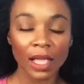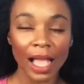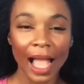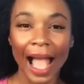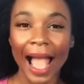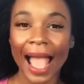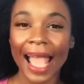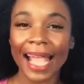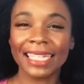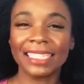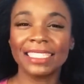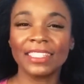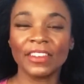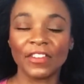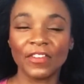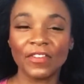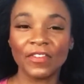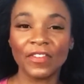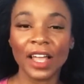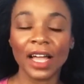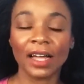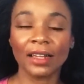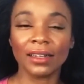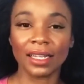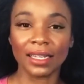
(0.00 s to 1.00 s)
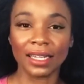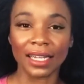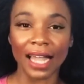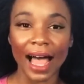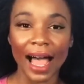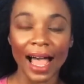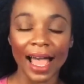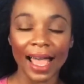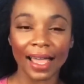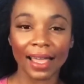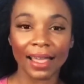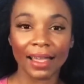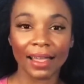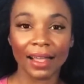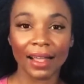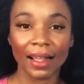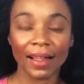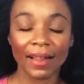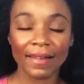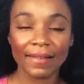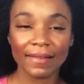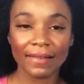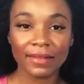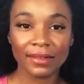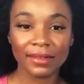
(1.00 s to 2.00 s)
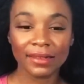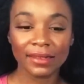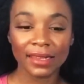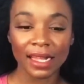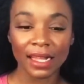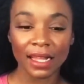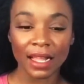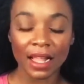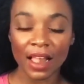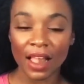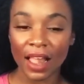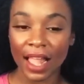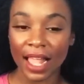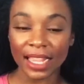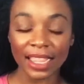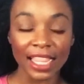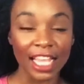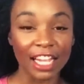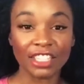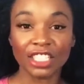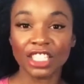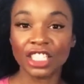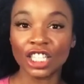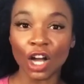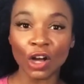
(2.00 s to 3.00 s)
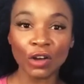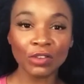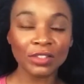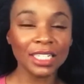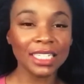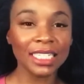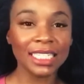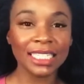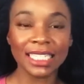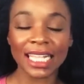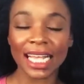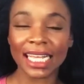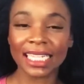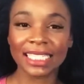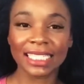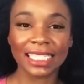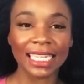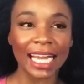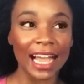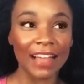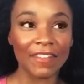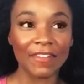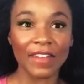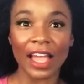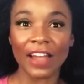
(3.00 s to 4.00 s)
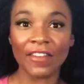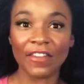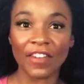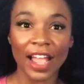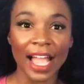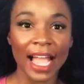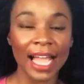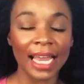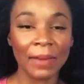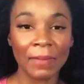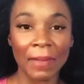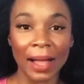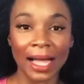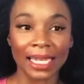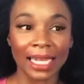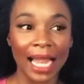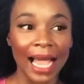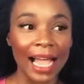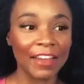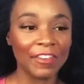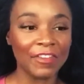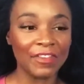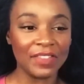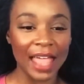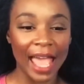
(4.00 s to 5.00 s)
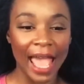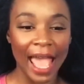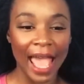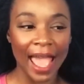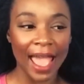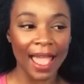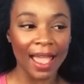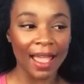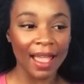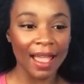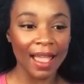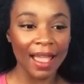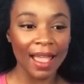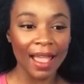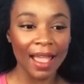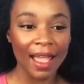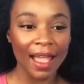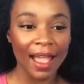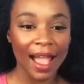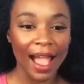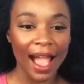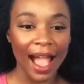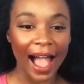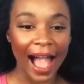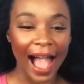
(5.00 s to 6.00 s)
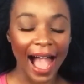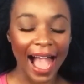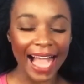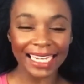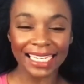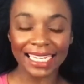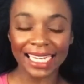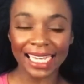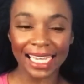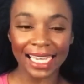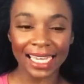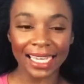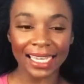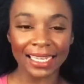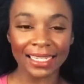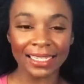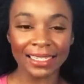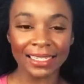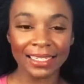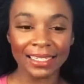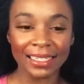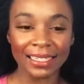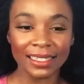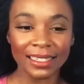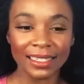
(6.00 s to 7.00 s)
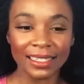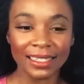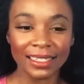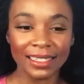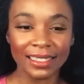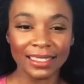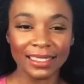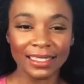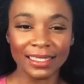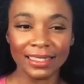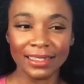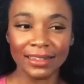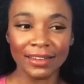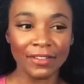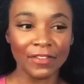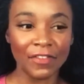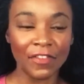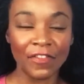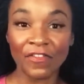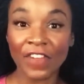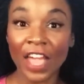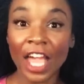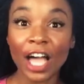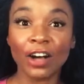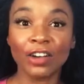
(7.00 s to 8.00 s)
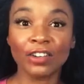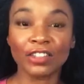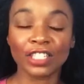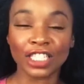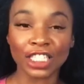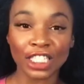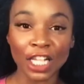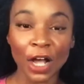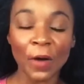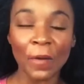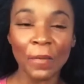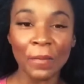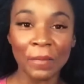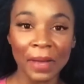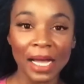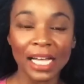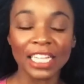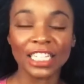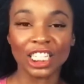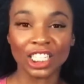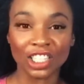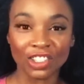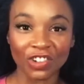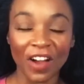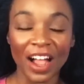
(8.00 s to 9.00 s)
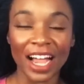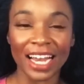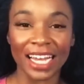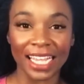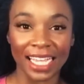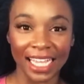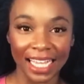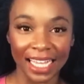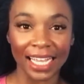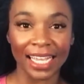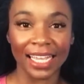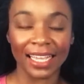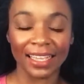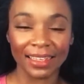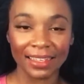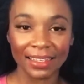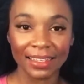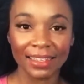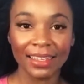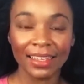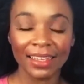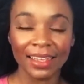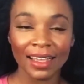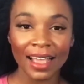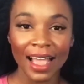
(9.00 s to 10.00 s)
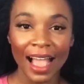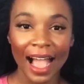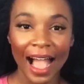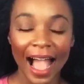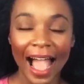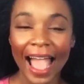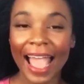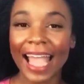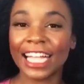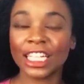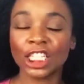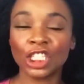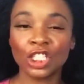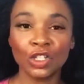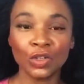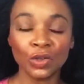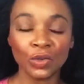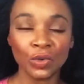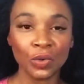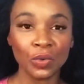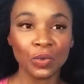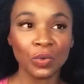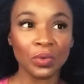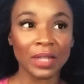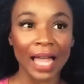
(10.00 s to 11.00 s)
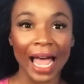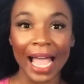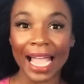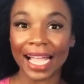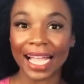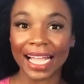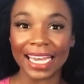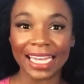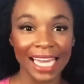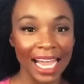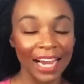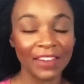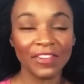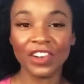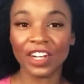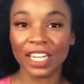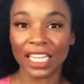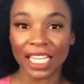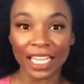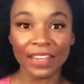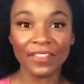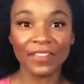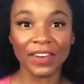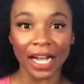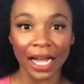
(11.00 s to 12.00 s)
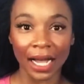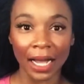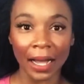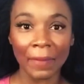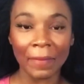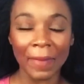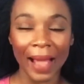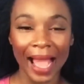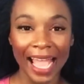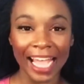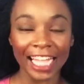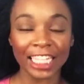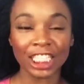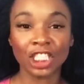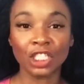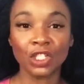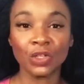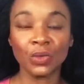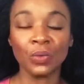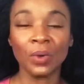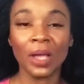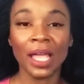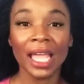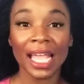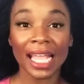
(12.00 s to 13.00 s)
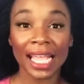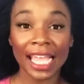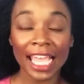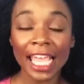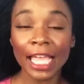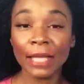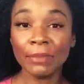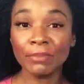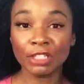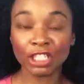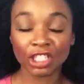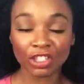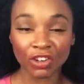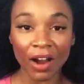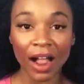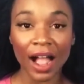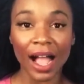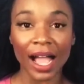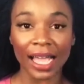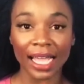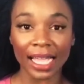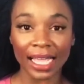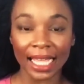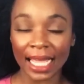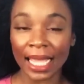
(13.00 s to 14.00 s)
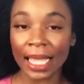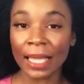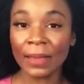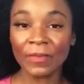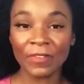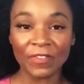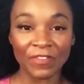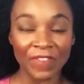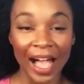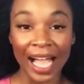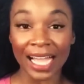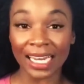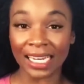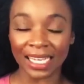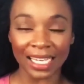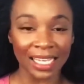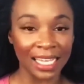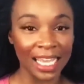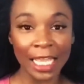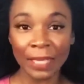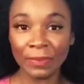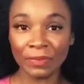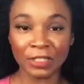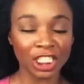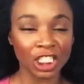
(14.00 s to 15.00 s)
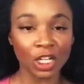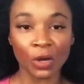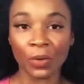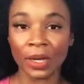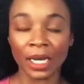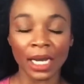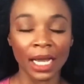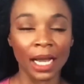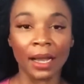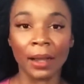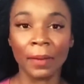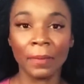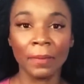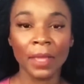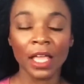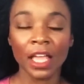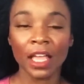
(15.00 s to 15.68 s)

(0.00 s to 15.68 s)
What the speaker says: I had to fail a lot. There's no success that I've ever had in my life that I didn't fail so much trying to get it. I had to never give up. I had to keep trying, keep fighting, keep showing up.